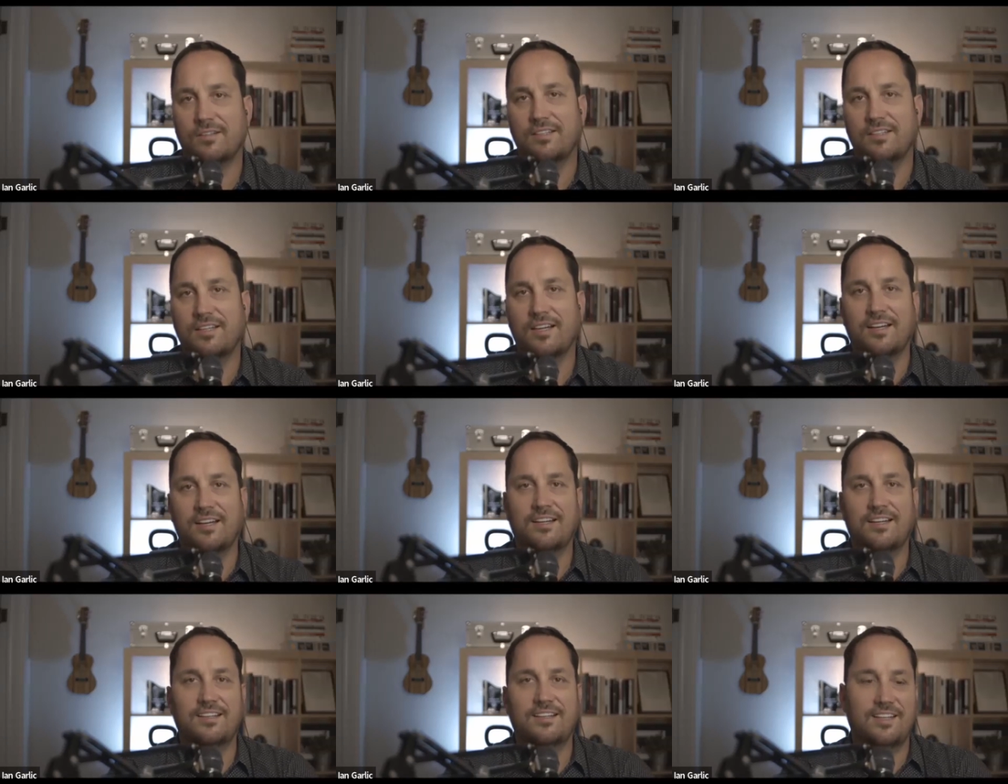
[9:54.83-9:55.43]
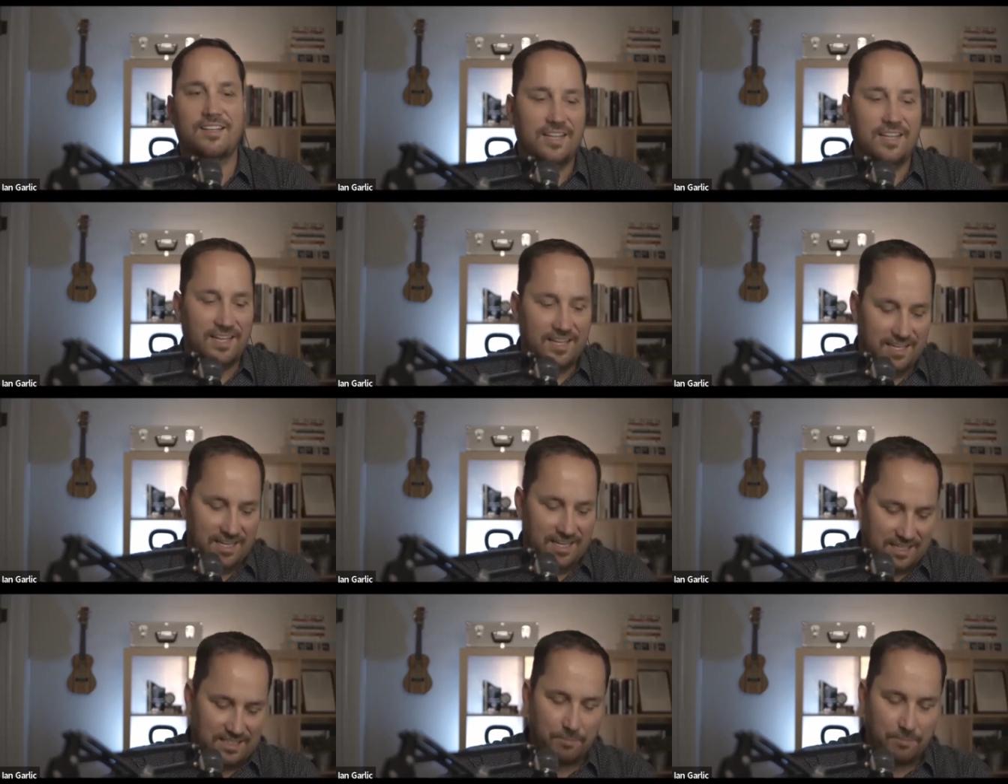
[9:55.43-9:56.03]
yeah.
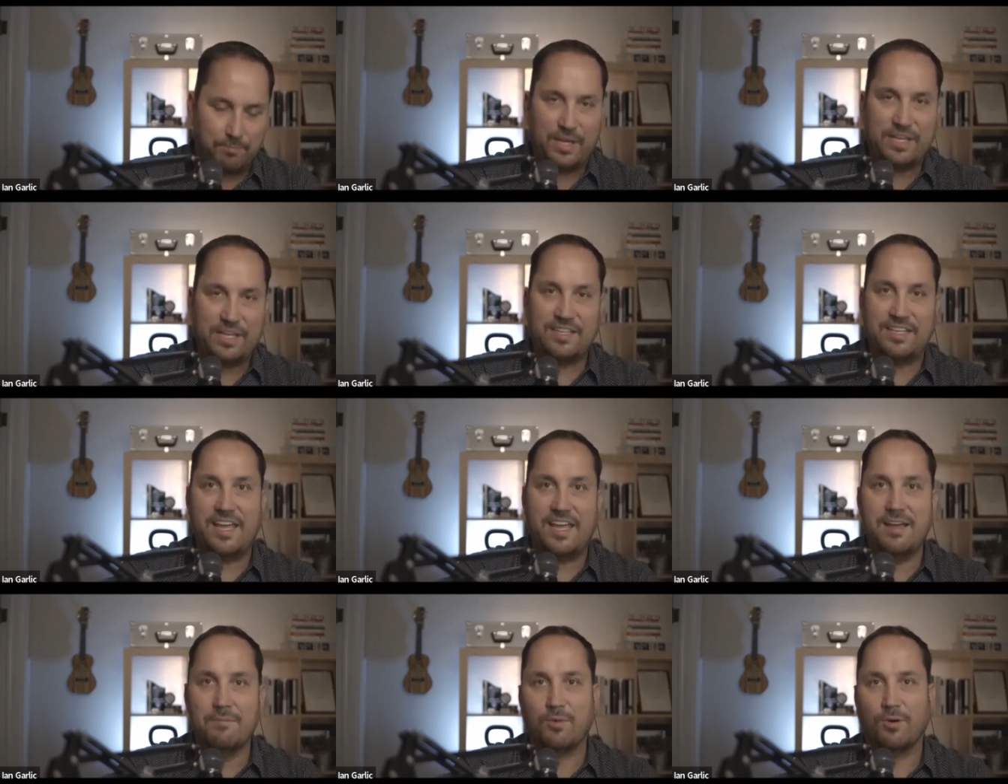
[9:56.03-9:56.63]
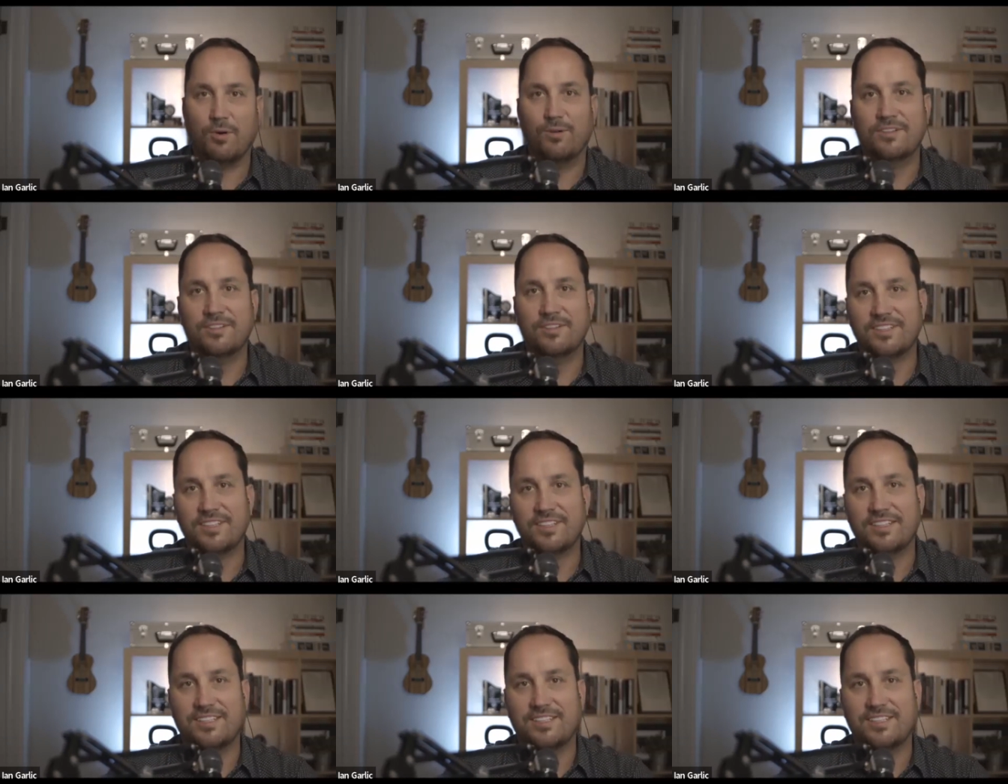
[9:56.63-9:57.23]
It's a big gamble
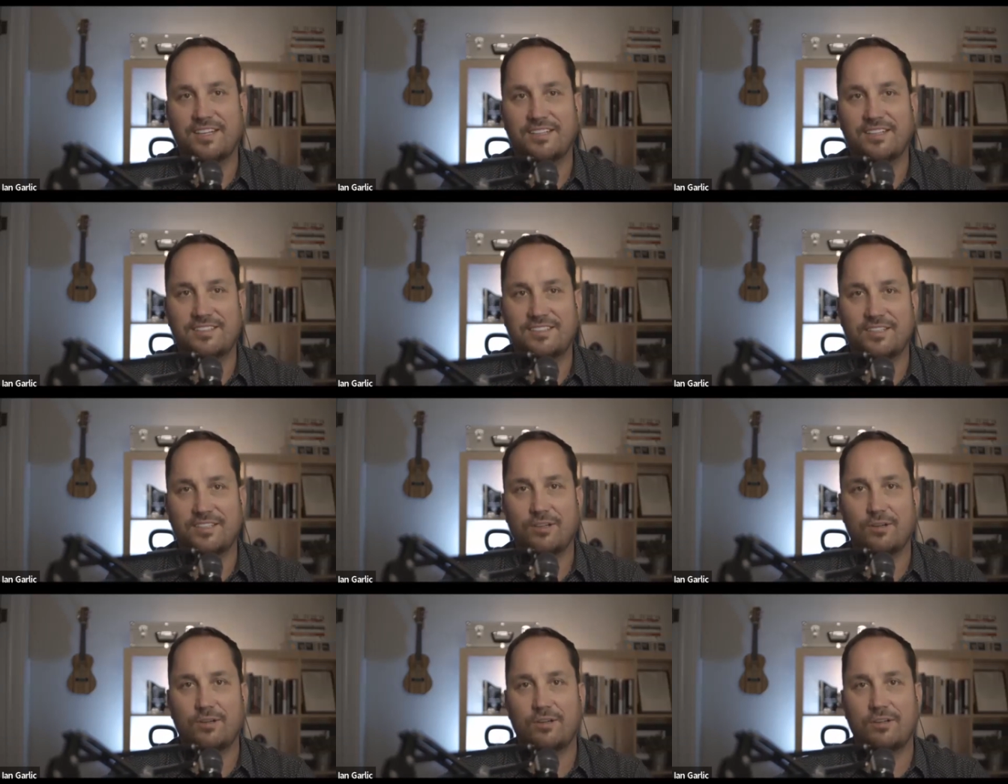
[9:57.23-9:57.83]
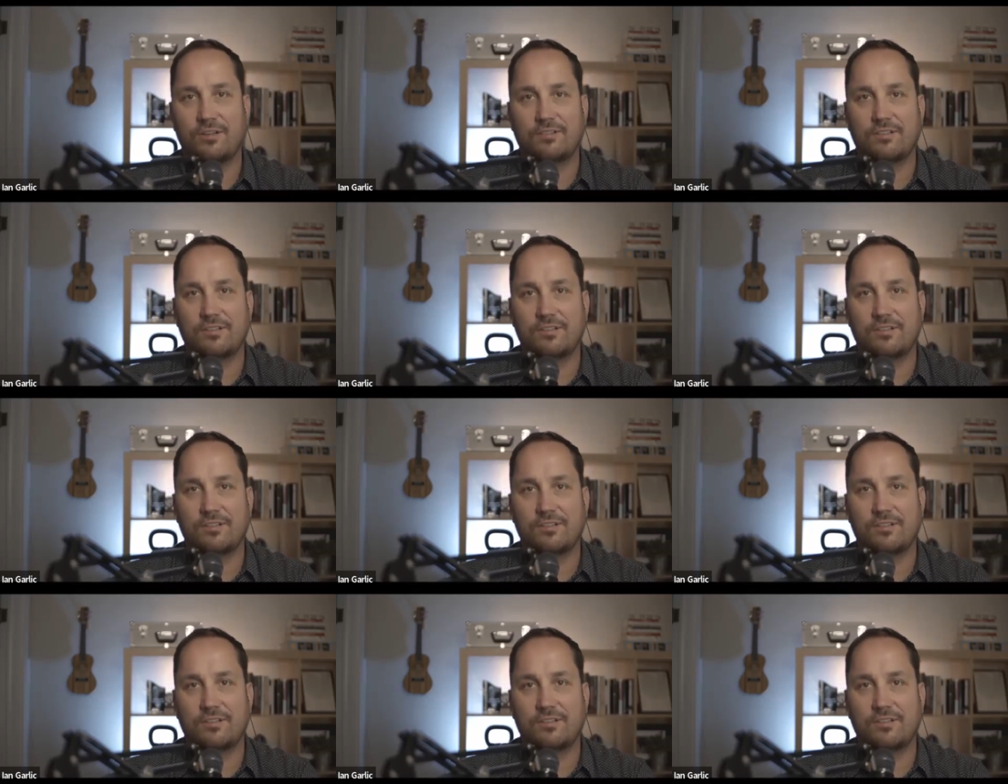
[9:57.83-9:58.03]
to go to,